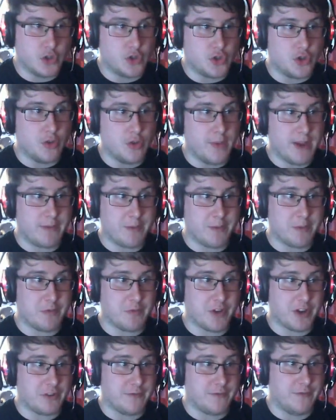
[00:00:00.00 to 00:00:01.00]
You might be
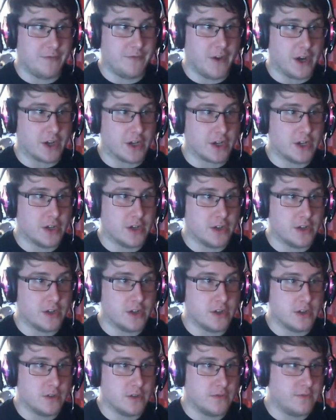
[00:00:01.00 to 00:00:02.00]
real. Fuck.
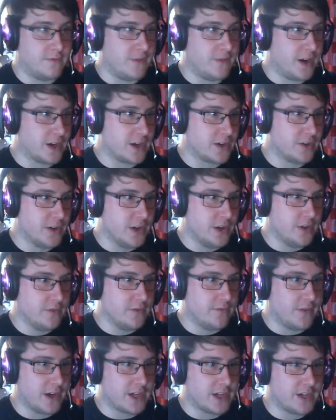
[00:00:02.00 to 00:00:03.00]
Fuck.
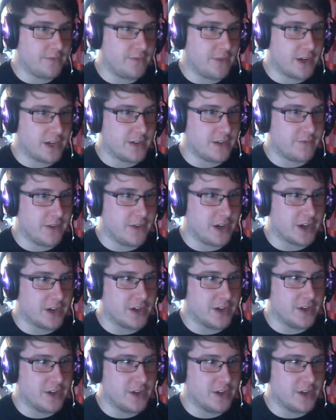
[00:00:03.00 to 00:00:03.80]
Fuckity fuckity fuck.